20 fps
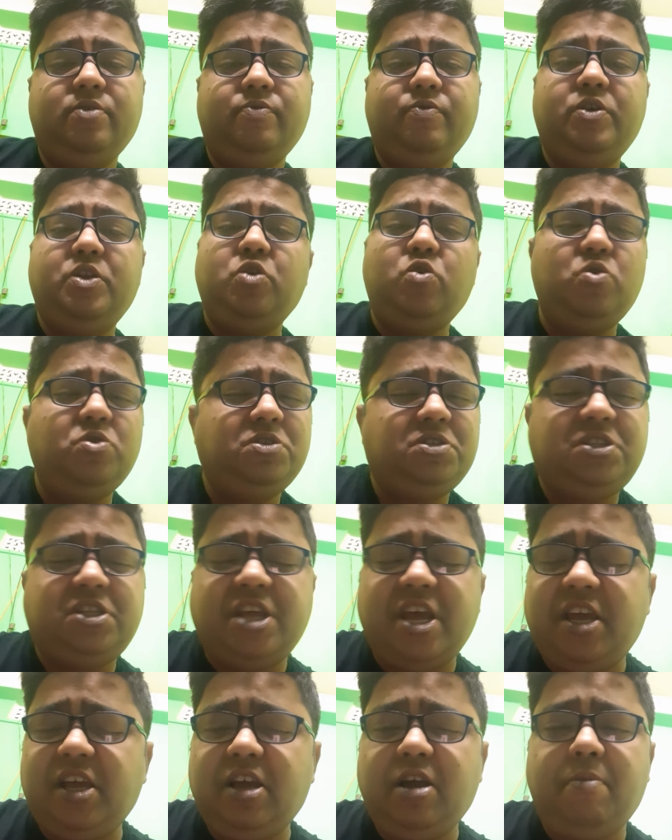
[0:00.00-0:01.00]
We don't
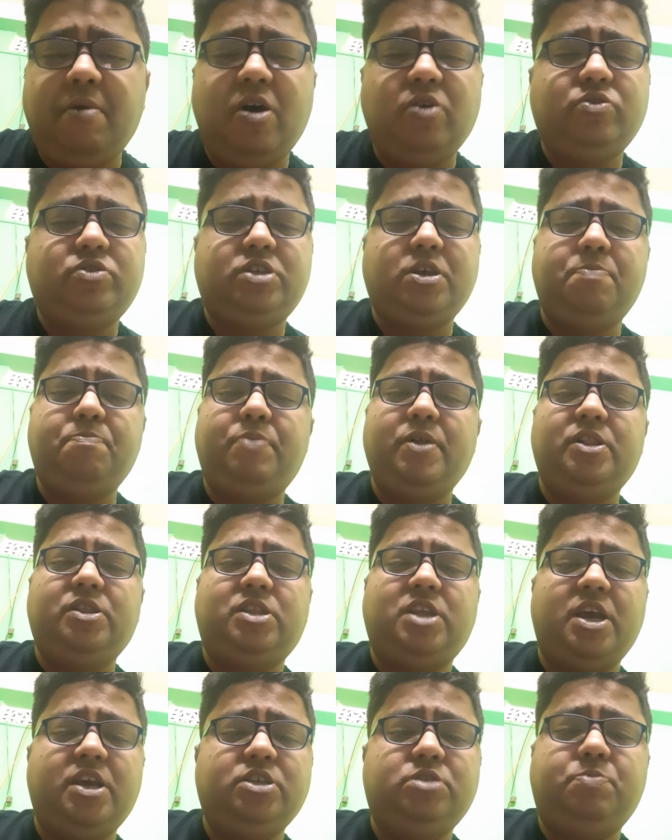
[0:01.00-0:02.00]
think about simple
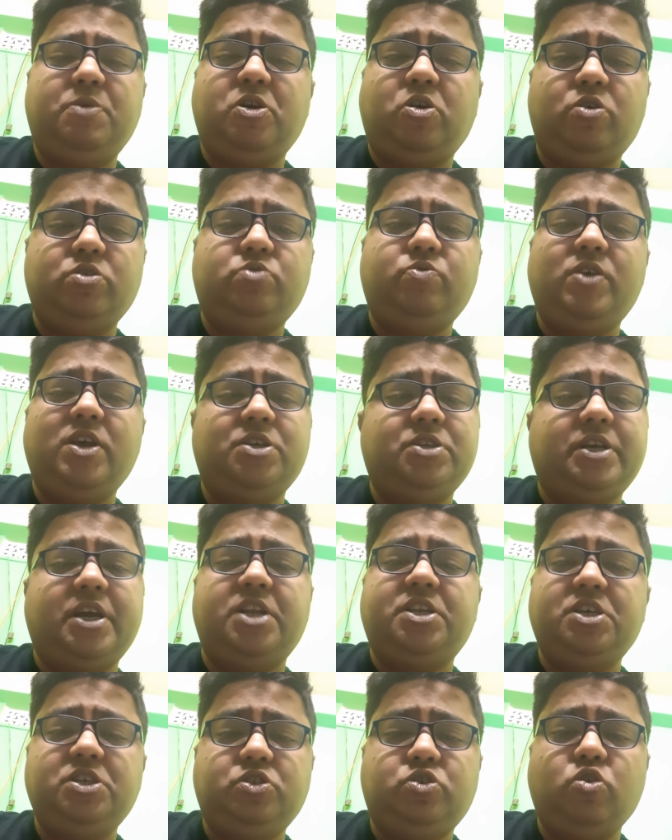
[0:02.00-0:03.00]
things because we are
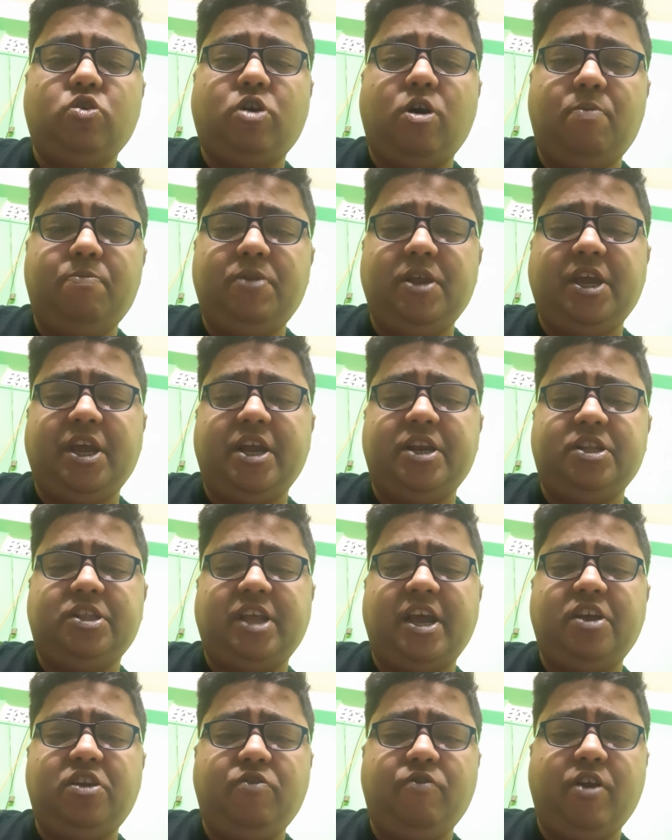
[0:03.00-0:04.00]
getting so complicated.
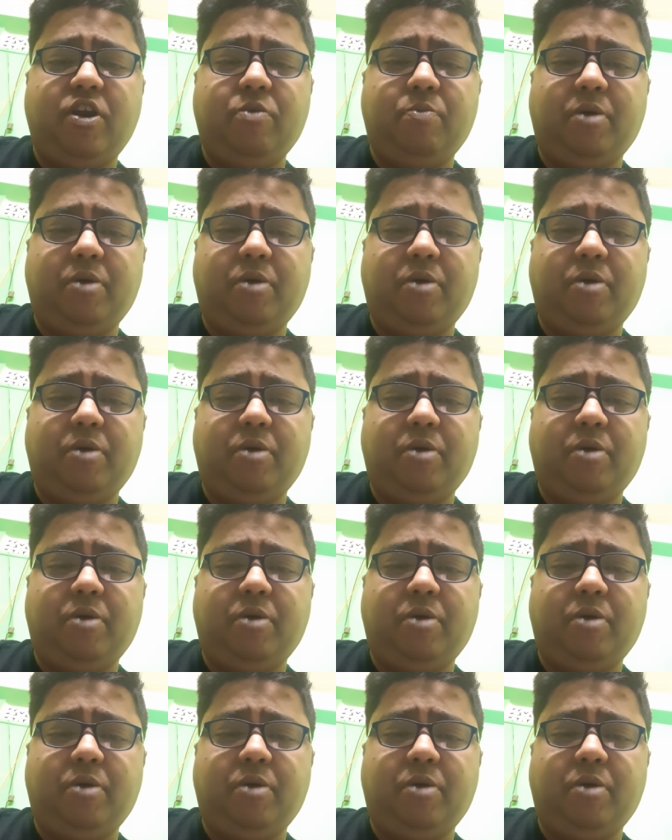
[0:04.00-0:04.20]
Thank you very